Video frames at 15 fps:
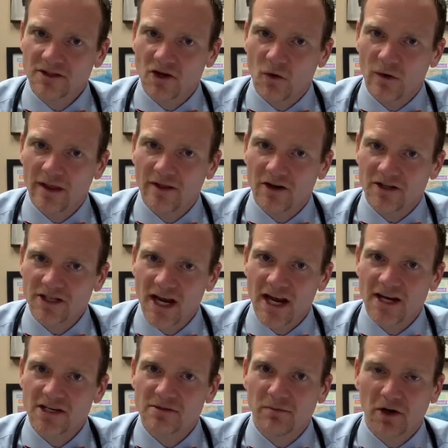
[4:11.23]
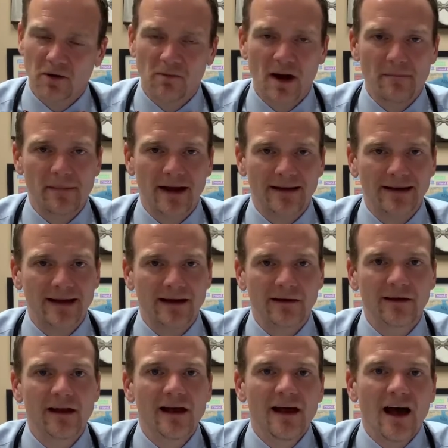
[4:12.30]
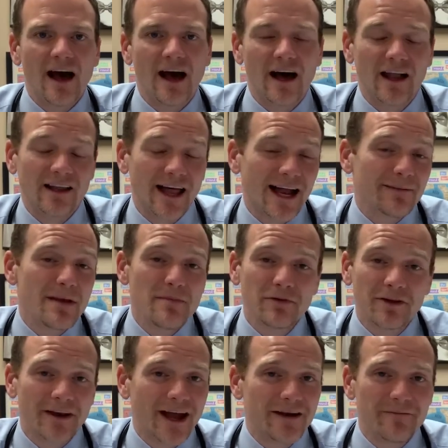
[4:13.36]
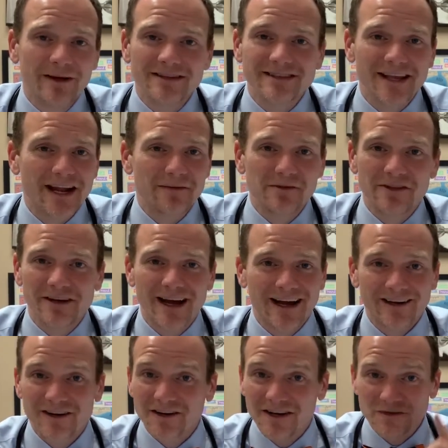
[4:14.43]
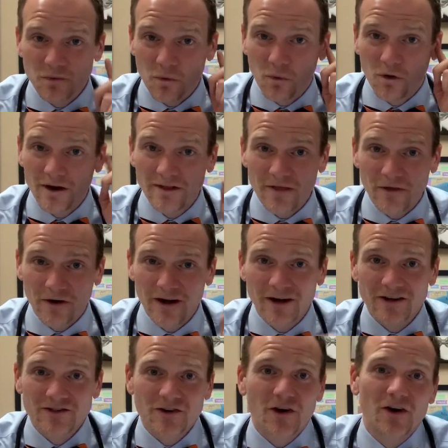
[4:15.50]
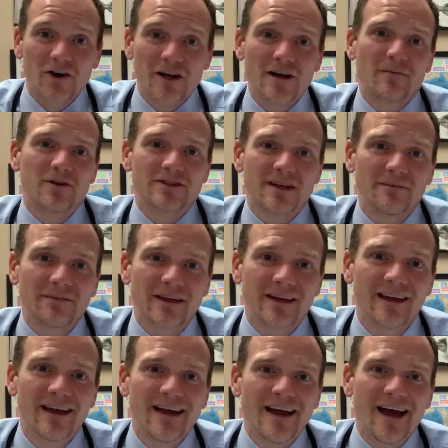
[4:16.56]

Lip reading: Go in there, change, put them right back down. A lot of people at 9 months, they come to the doctor because we're worried that their ears are hurting them or something.